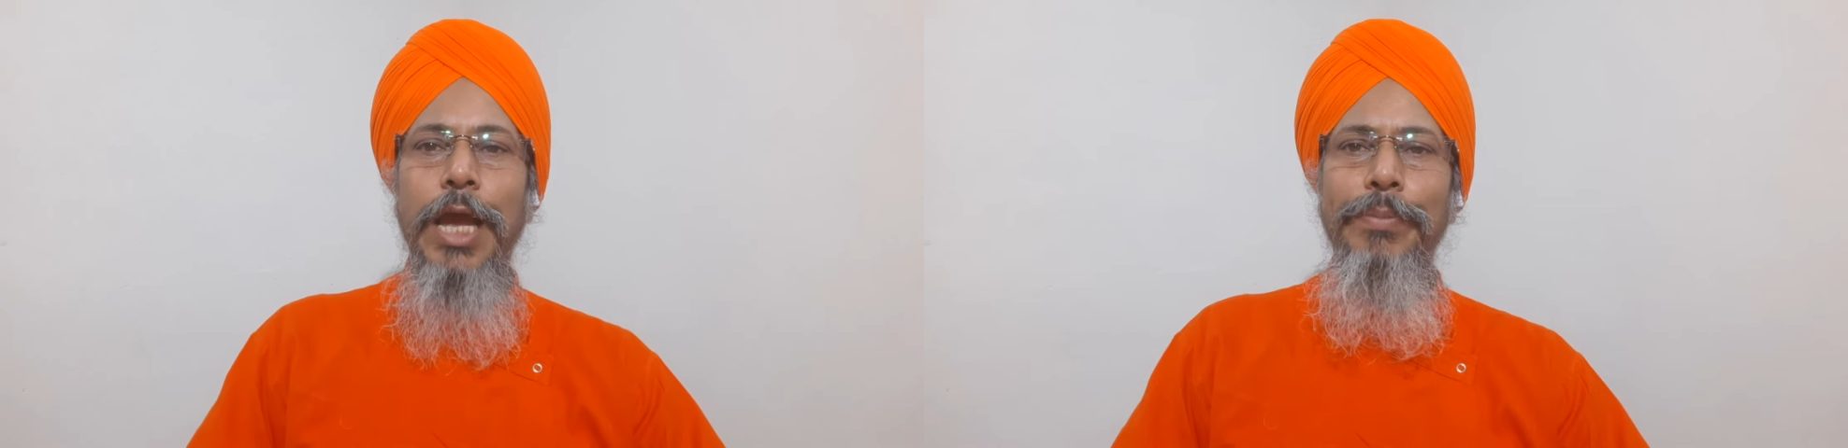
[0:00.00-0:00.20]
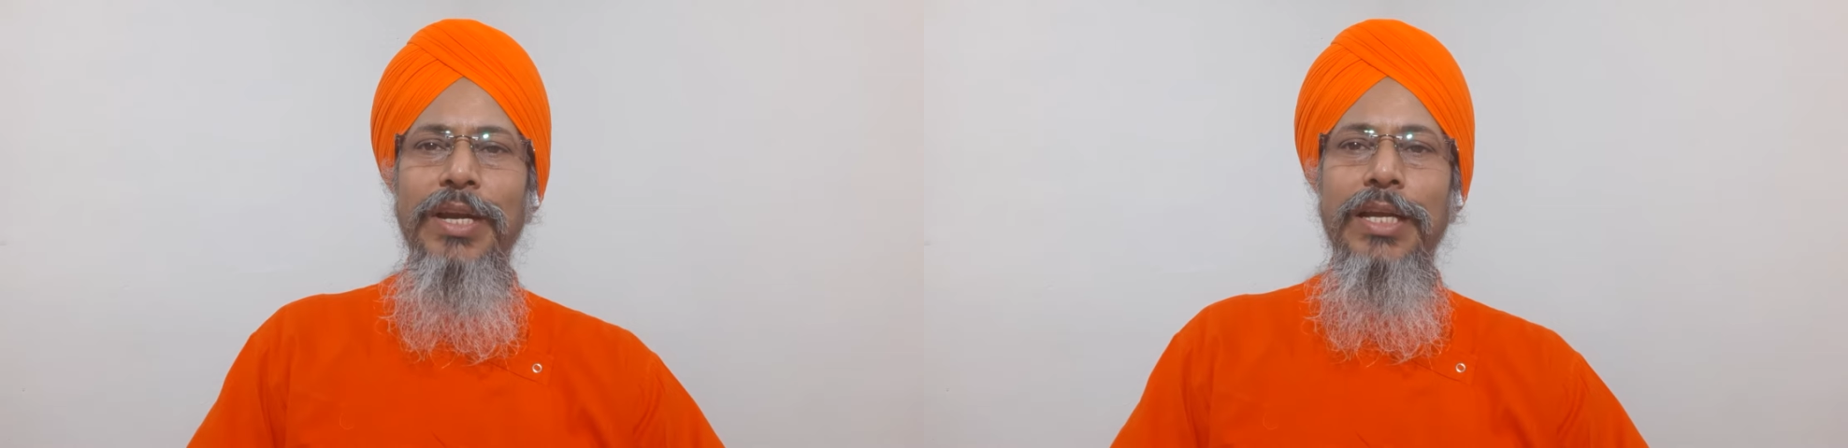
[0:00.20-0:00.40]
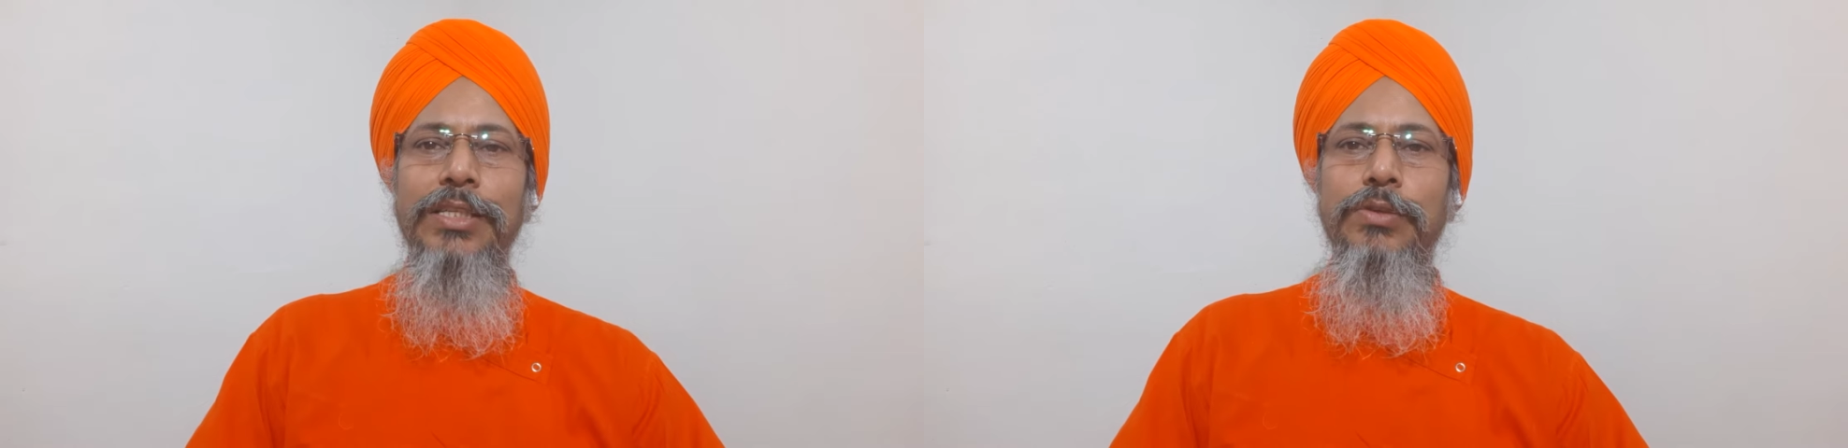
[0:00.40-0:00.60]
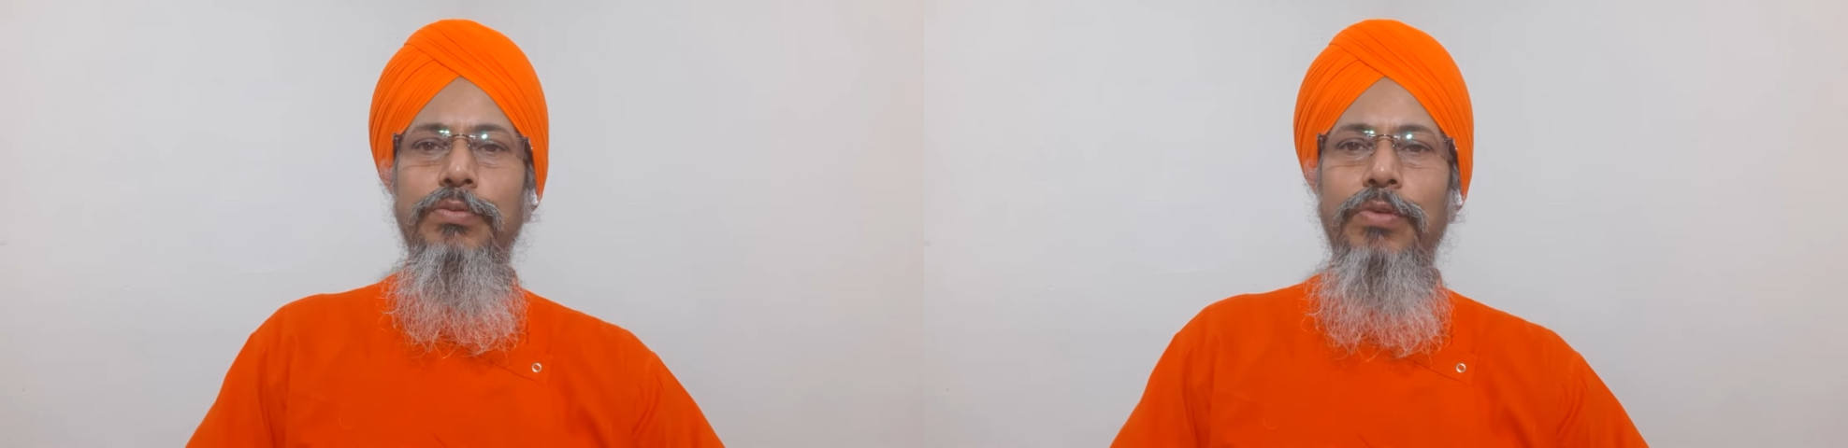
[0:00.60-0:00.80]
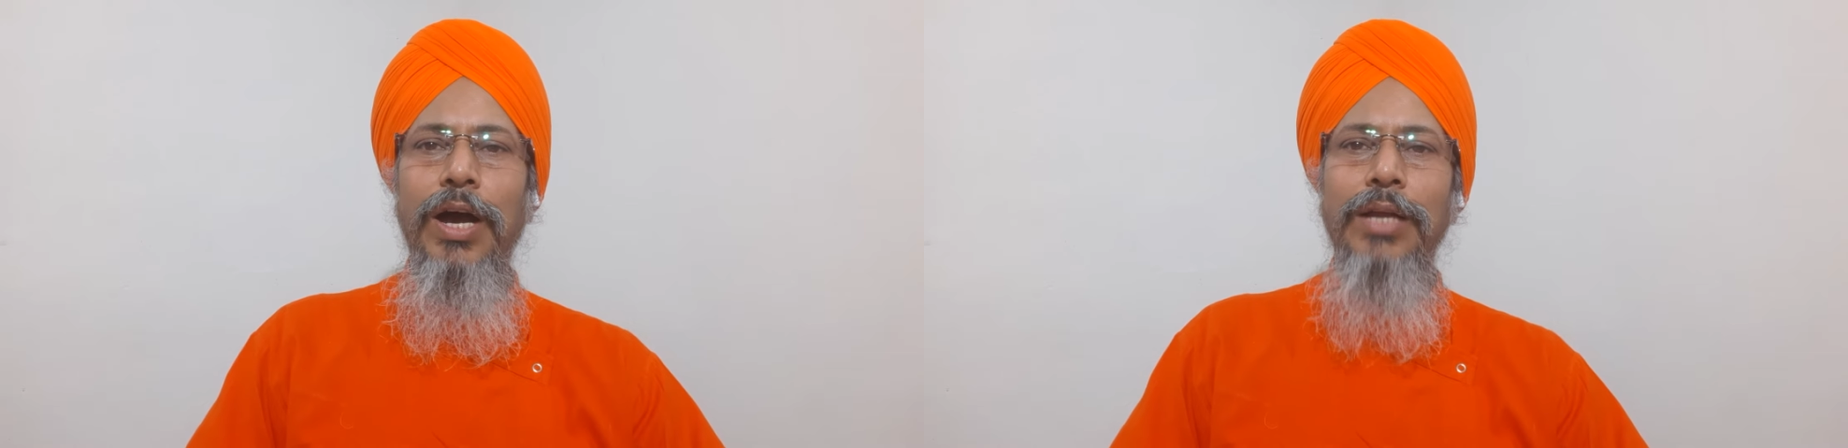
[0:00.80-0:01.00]
heaviness,
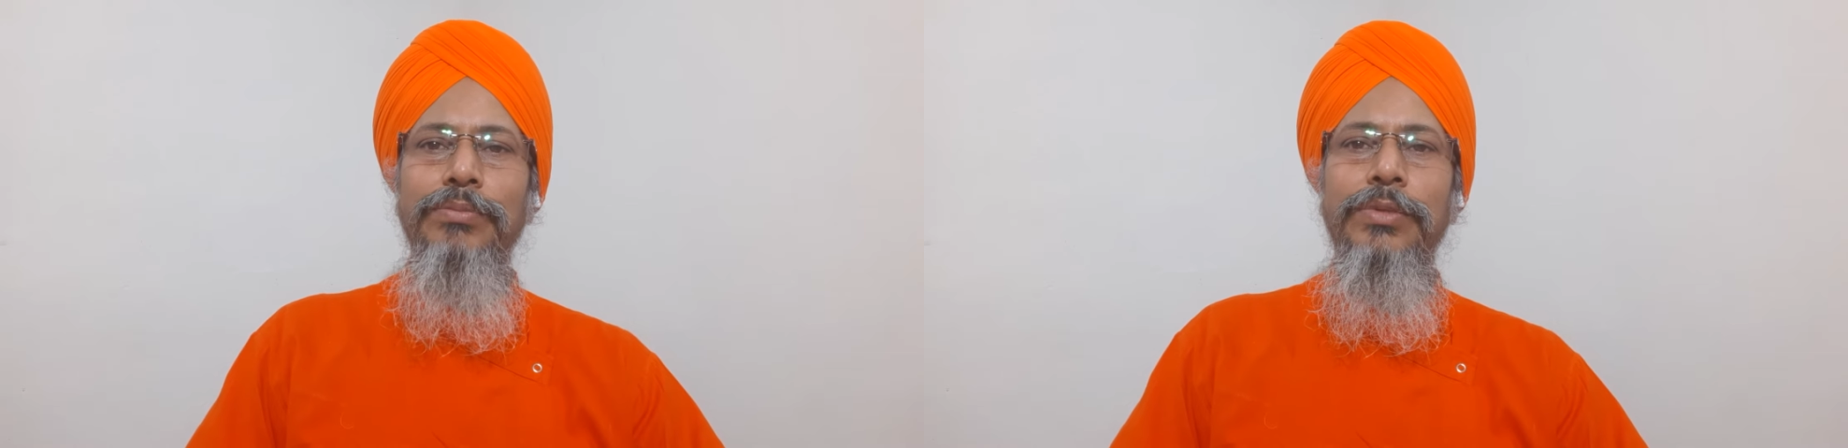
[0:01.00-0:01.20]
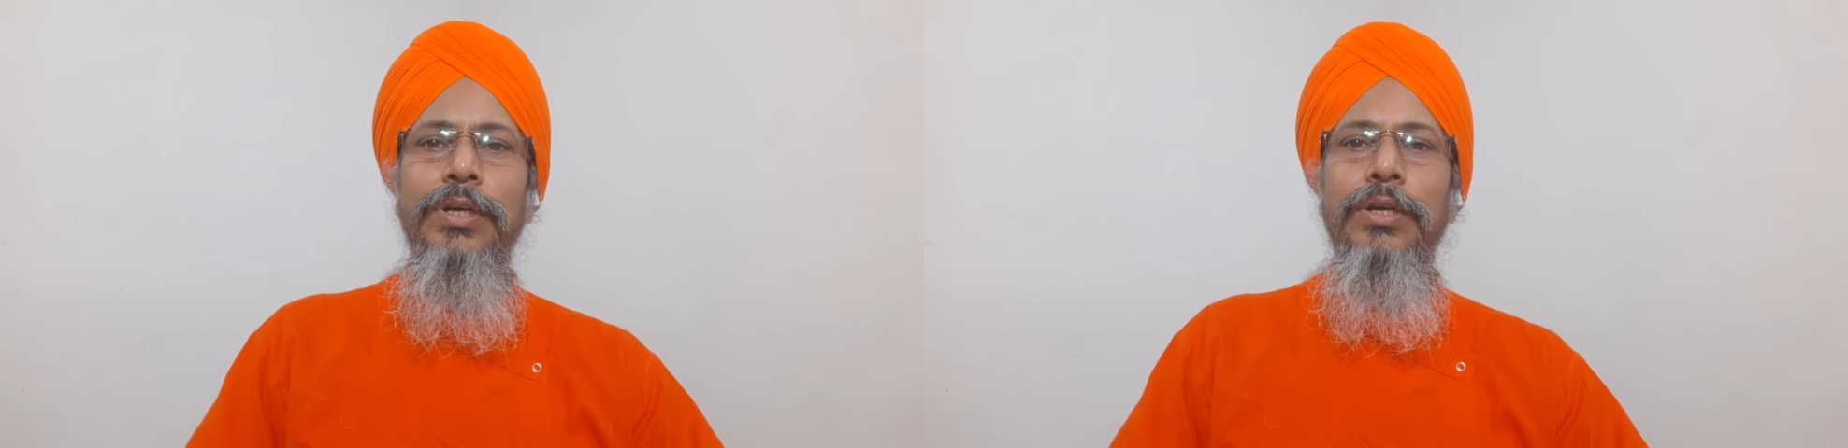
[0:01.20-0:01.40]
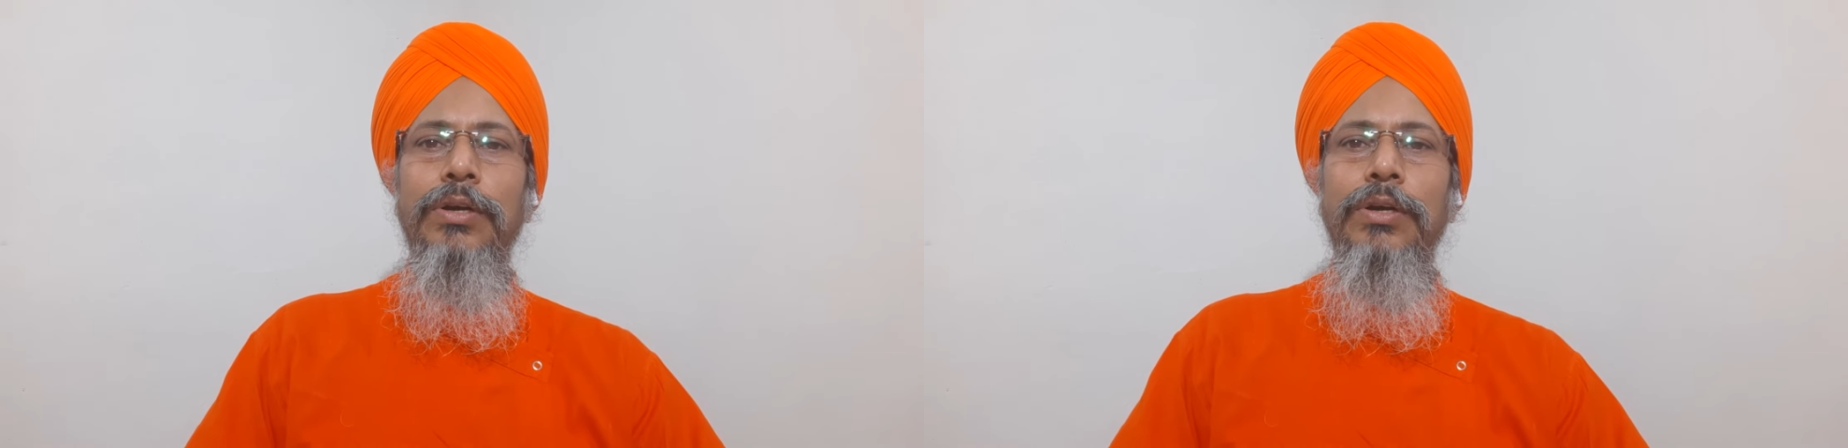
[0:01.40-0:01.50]
warmth